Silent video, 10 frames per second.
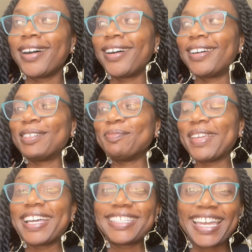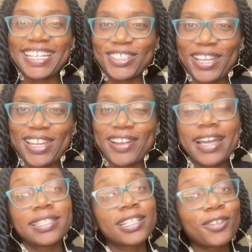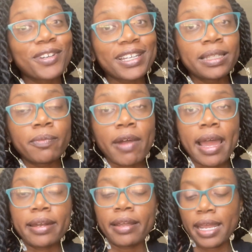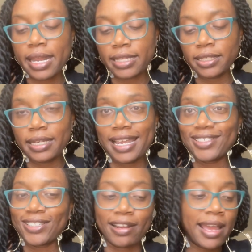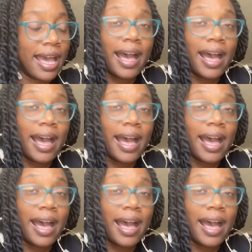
as an educator, as a curriculum writer, and as a dancer,